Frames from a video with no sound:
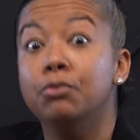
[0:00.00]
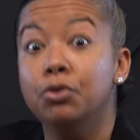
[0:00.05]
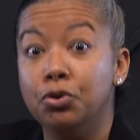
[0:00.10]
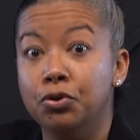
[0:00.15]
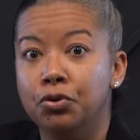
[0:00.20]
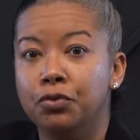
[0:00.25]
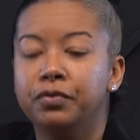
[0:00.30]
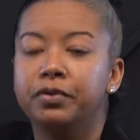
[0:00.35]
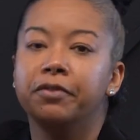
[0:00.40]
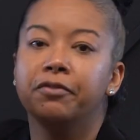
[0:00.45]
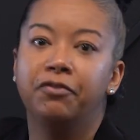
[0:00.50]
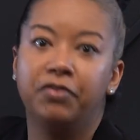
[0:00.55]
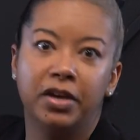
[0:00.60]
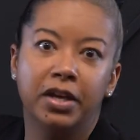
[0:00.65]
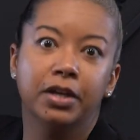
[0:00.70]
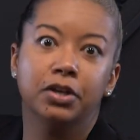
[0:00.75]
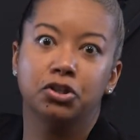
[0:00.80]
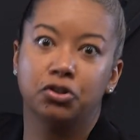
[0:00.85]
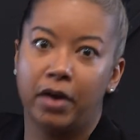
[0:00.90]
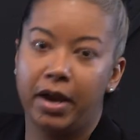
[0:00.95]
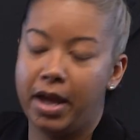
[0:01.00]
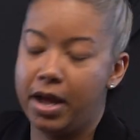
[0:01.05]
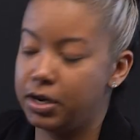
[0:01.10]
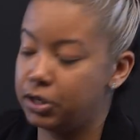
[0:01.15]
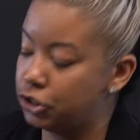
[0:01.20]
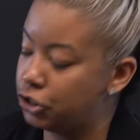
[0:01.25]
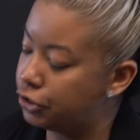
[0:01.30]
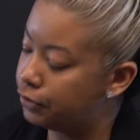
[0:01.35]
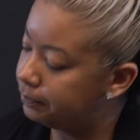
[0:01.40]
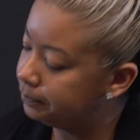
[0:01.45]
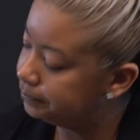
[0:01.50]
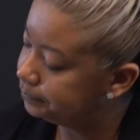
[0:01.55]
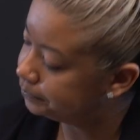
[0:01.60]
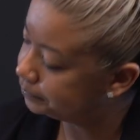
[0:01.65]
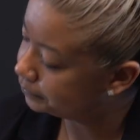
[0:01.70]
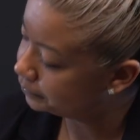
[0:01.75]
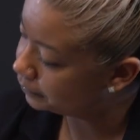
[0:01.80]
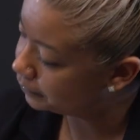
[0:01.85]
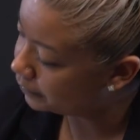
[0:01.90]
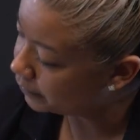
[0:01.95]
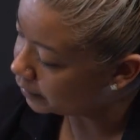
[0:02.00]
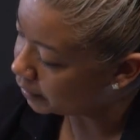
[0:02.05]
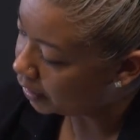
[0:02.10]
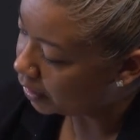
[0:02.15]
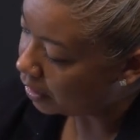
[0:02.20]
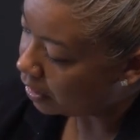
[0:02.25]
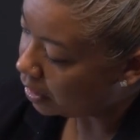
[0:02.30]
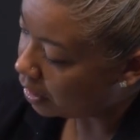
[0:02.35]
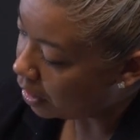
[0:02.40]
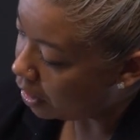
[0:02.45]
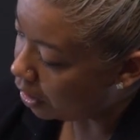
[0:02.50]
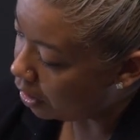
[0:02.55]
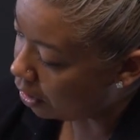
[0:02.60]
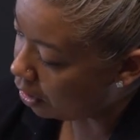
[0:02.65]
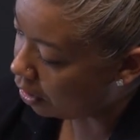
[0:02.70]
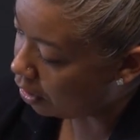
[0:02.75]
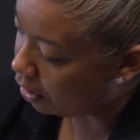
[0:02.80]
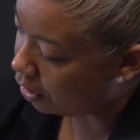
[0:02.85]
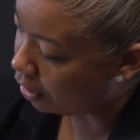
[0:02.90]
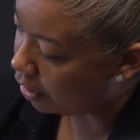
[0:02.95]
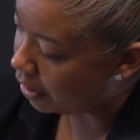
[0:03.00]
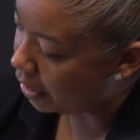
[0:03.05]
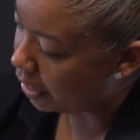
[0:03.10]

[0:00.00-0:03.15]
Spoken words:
moved via drayage. Our